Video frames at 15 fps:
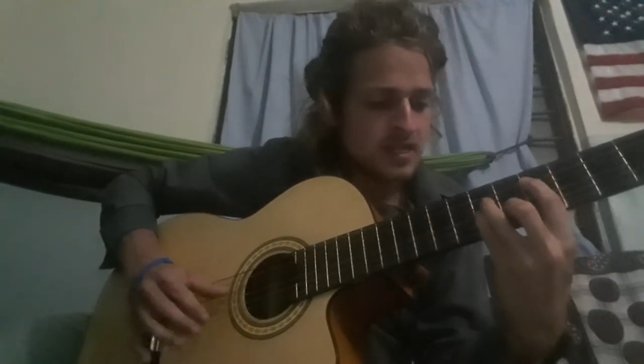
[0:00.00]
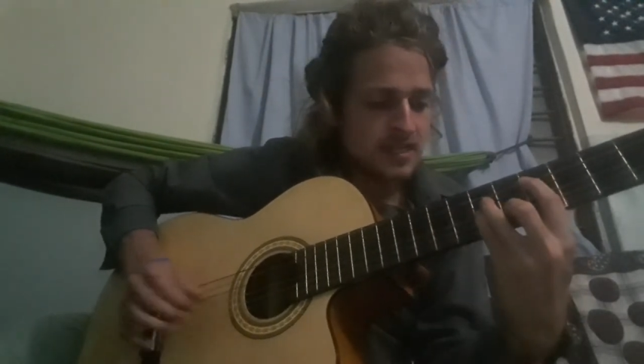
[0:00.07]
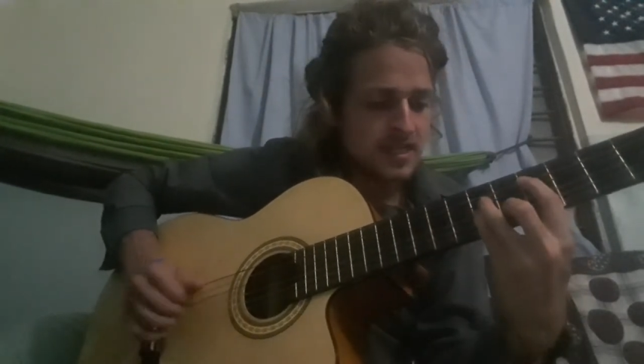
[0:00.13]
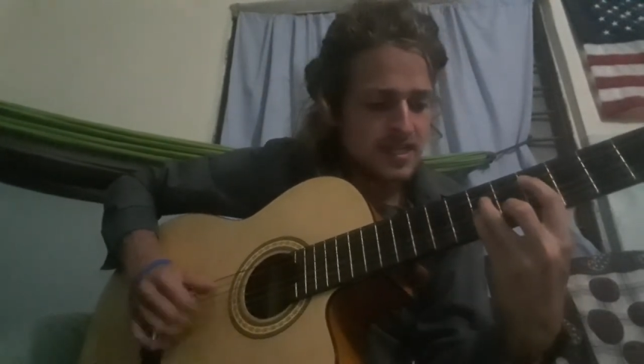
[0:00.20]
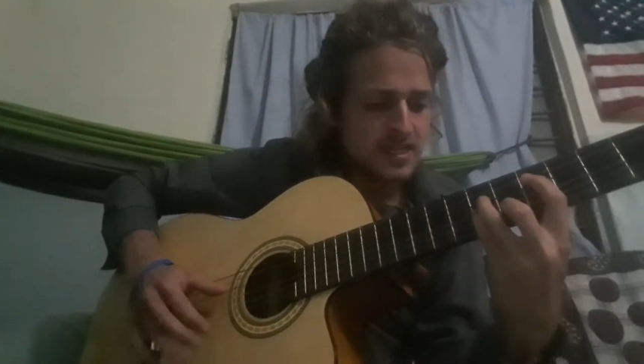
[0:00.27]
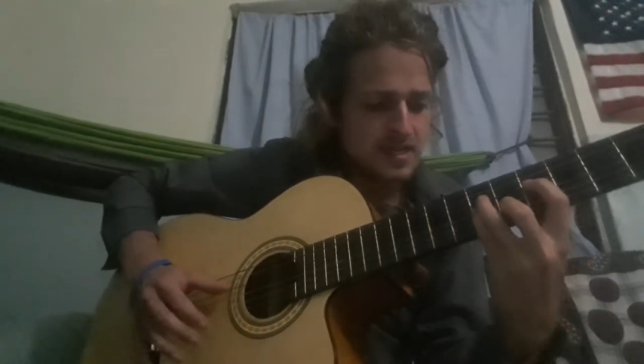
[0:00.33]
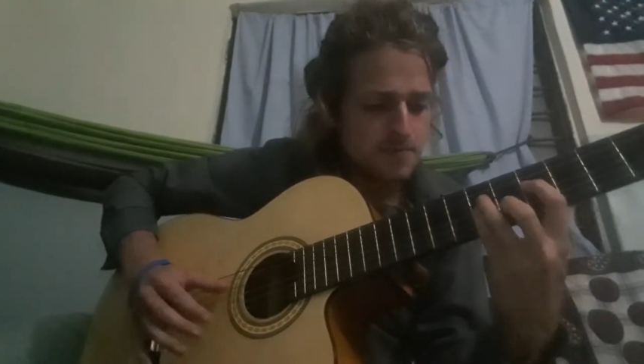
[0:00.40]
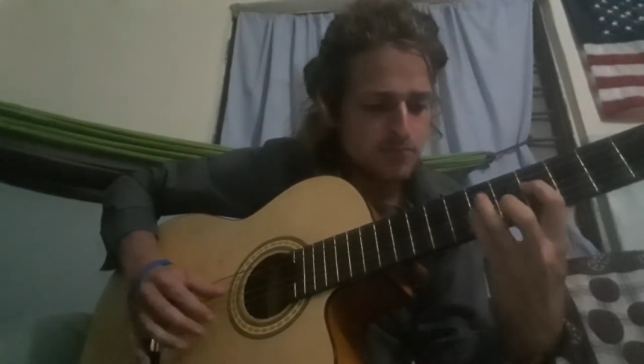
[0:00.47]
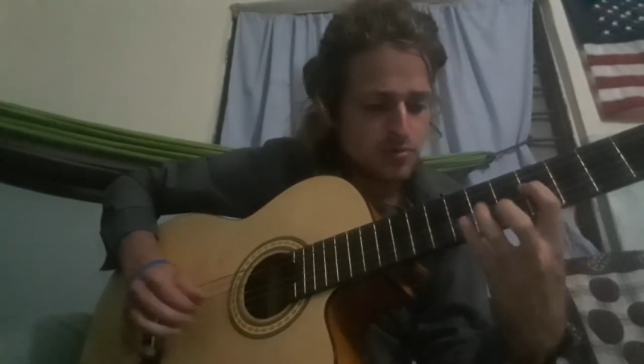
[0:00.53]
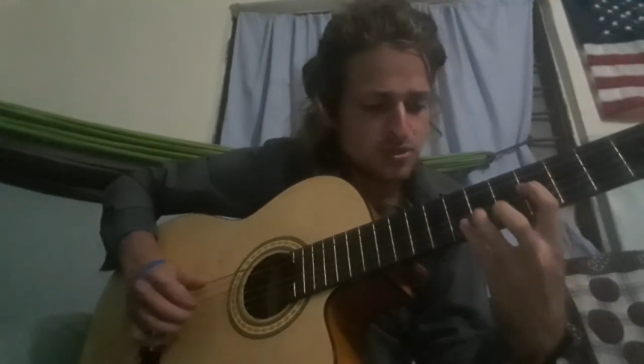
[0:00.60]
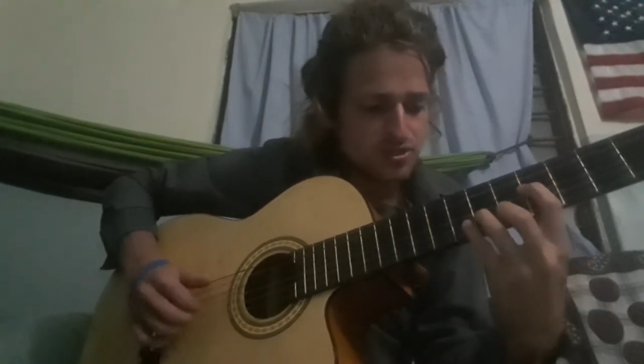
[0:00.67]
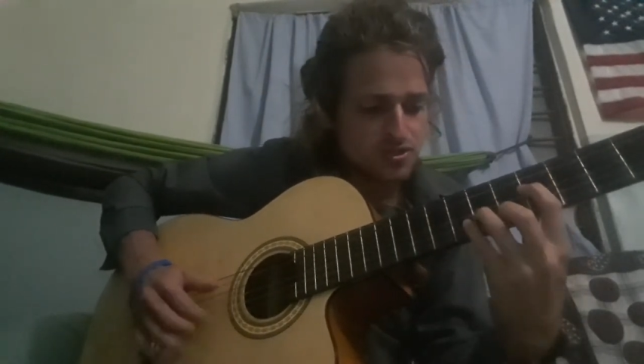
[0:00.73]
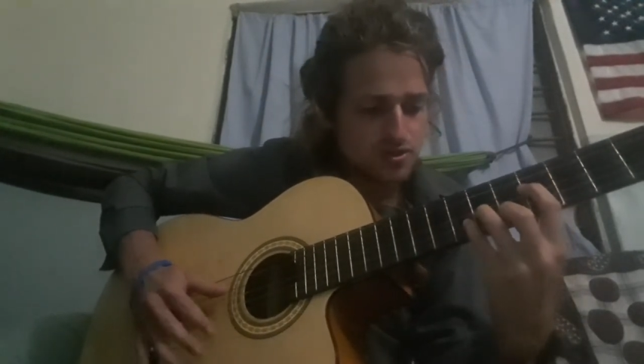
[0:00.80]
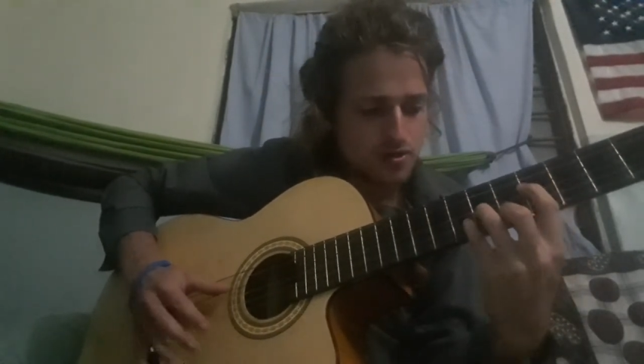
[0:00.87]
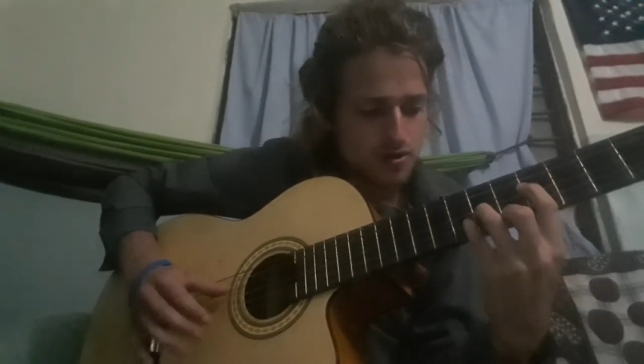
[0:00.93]
Lady
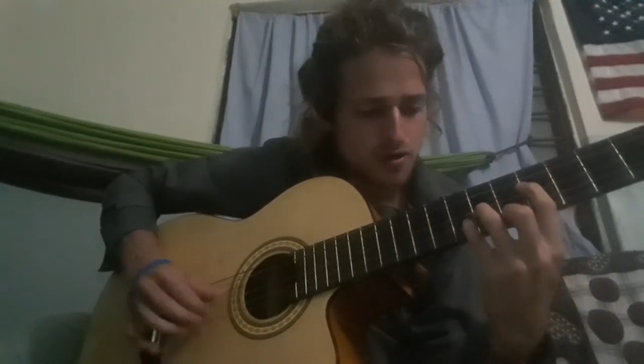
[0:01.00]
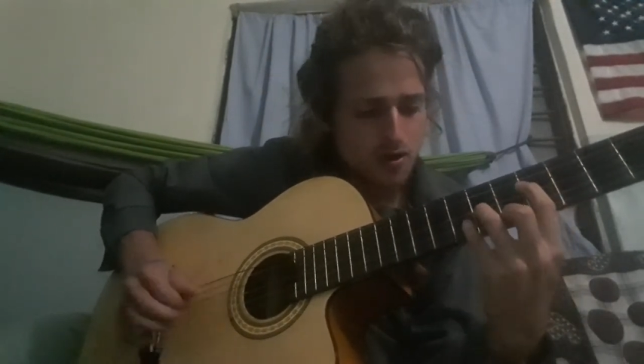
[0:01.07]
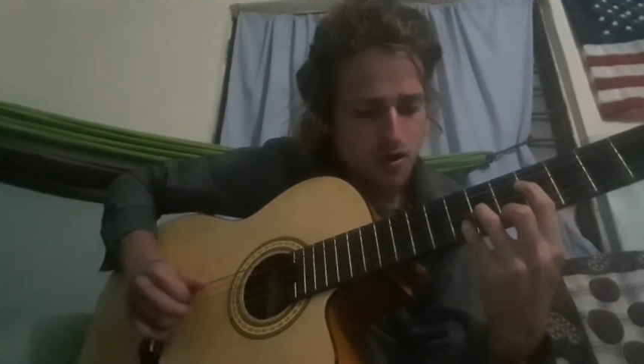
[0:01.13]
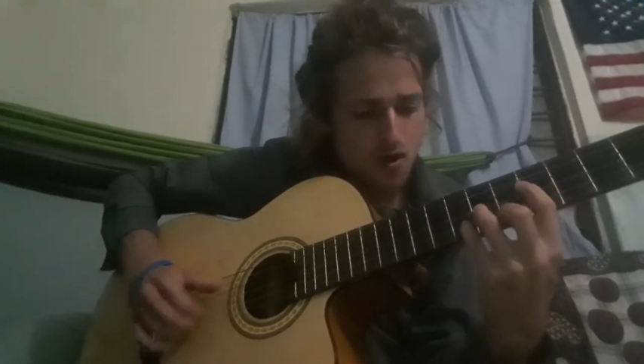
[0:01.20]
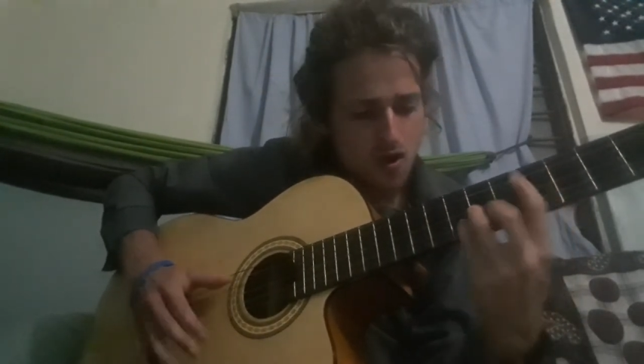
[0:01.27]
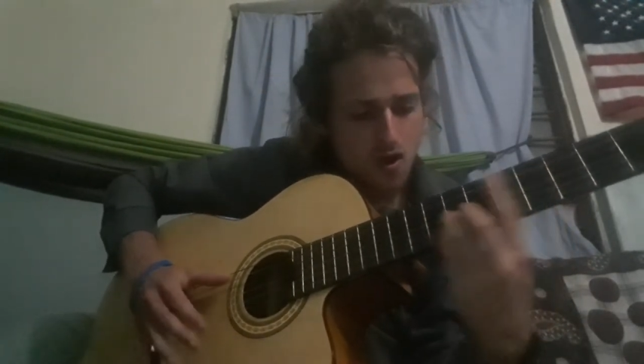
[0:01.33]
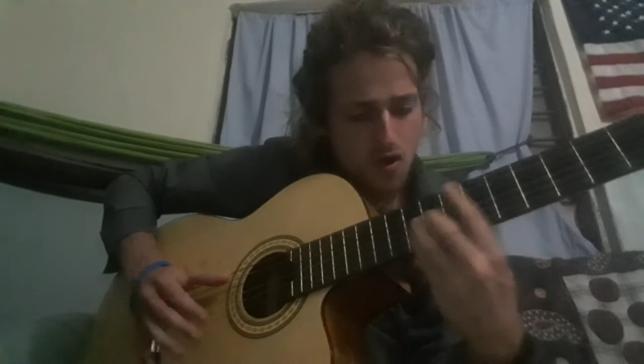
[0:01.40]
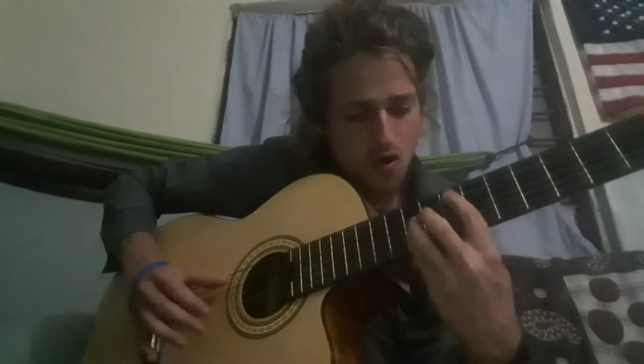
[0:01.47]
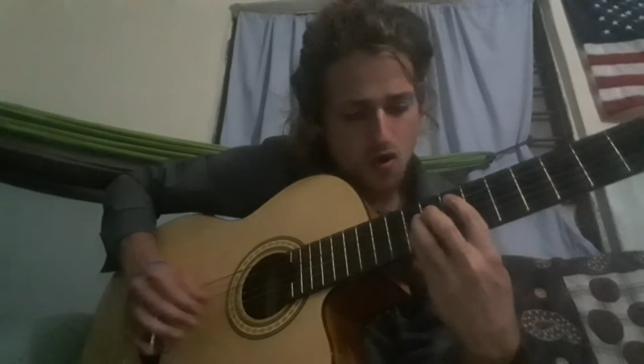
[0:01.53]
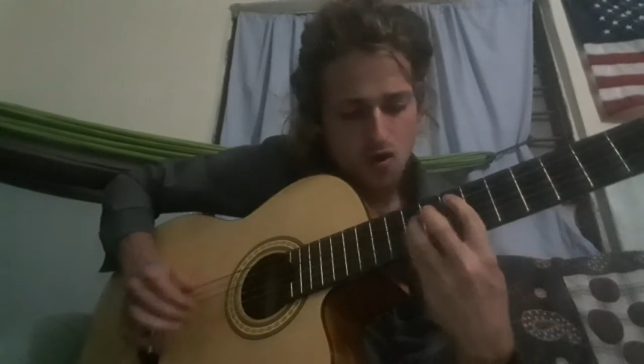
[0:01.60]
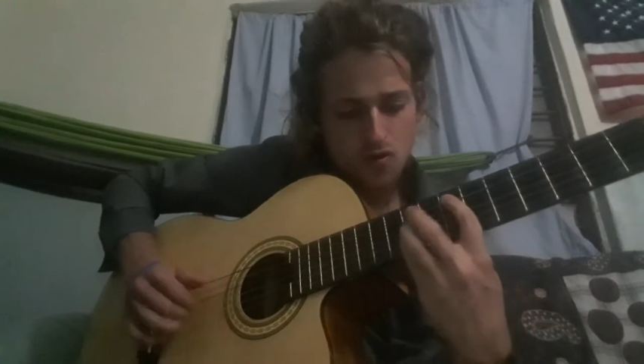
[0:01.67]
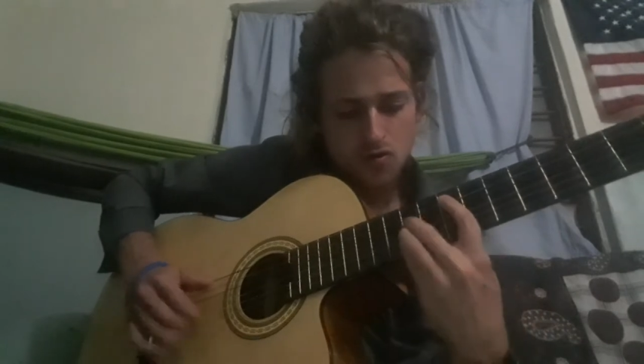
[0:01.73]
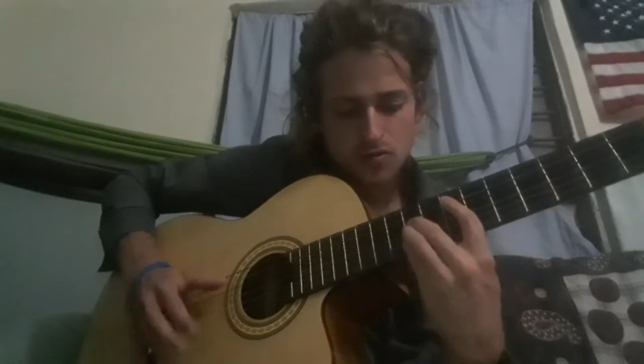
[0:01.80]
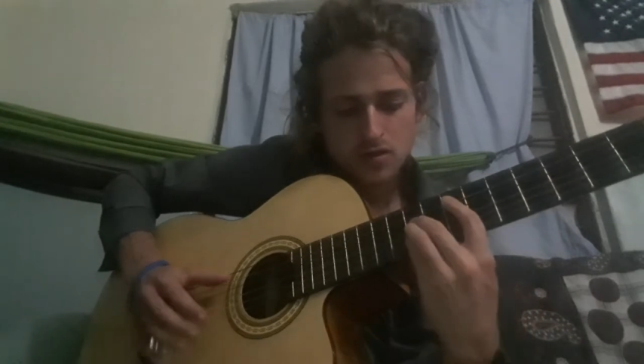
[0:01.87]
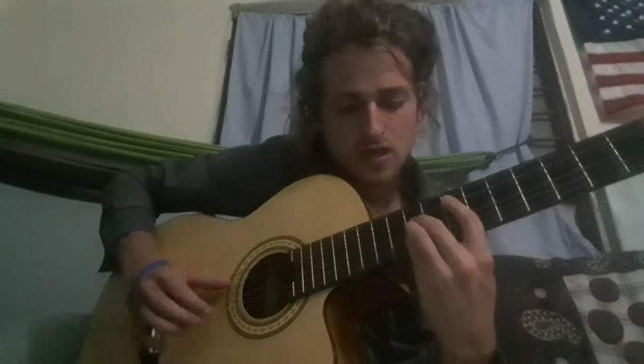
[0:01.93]
Butcher,
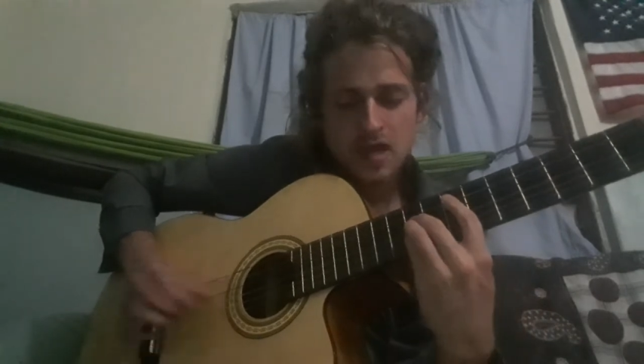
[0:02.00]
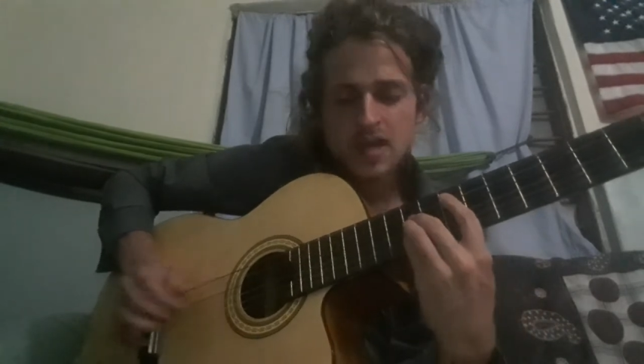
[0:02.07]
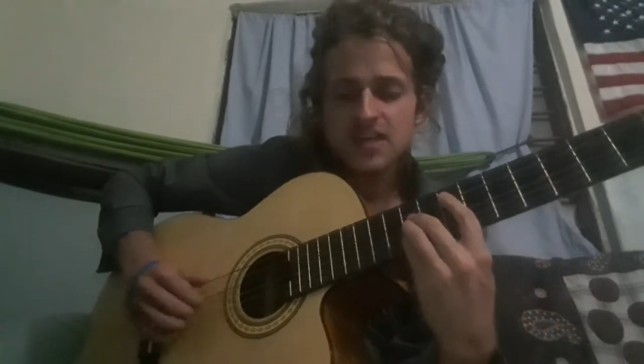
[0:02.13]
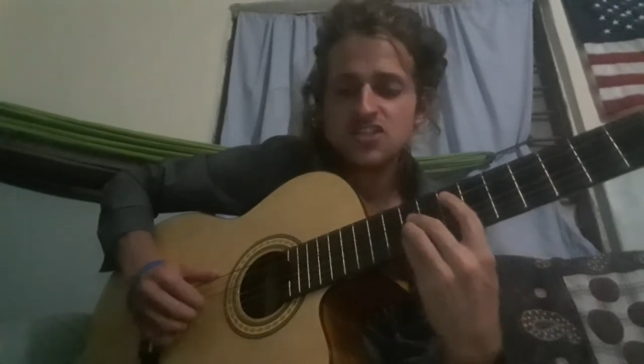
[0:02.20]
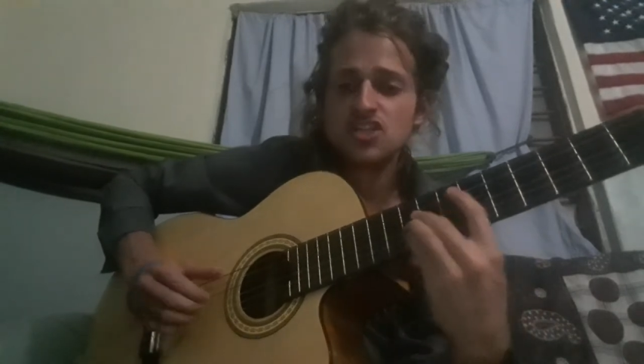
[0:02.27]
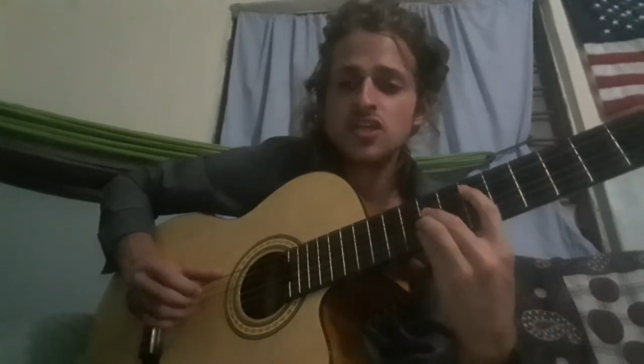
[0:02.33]
oh,